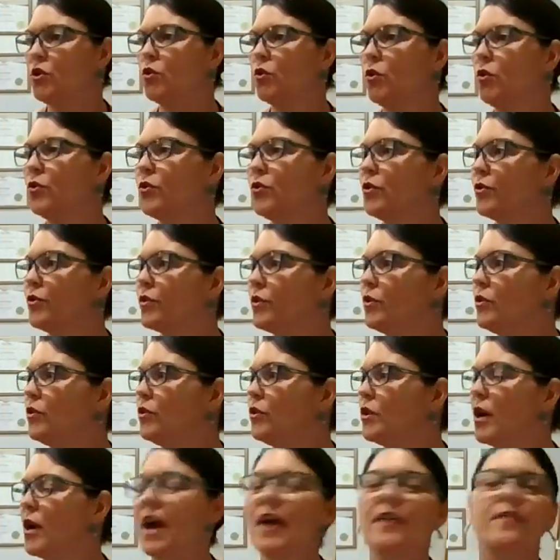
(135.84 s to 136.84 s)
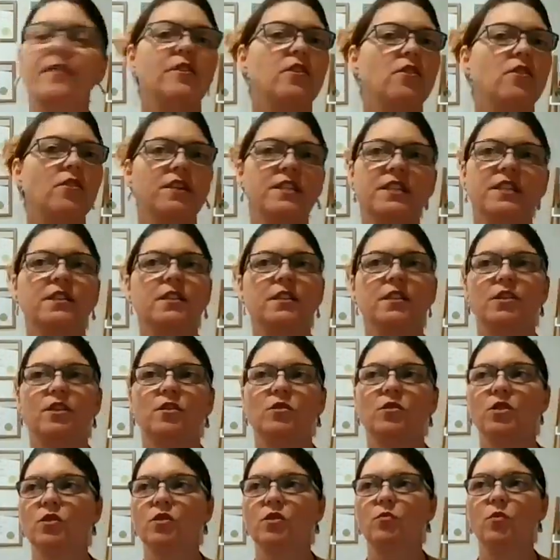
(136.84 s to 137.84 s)
you have an idea that
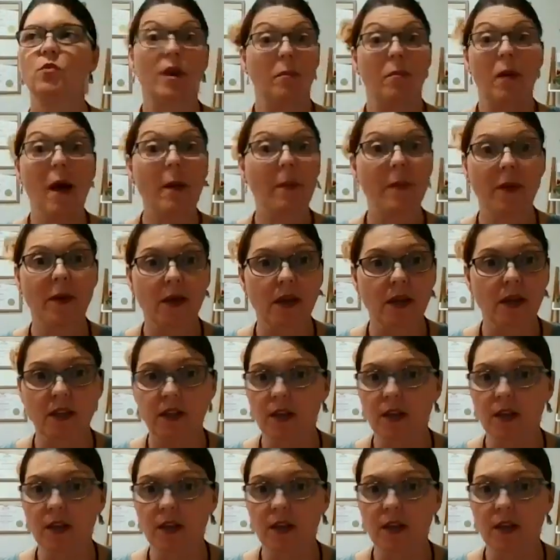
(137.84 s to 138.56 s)
you want a puppy,